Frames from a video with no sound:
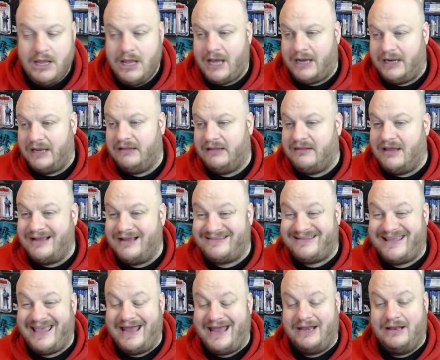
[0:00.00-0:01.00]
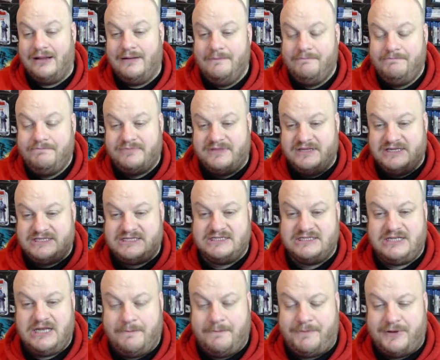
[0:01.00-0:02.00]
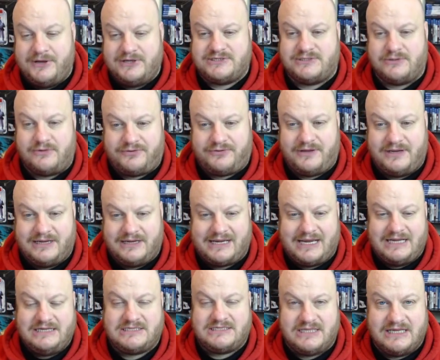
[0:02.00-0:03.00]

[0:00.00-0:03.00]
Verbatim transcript: And I, again, this isn't a personal thing against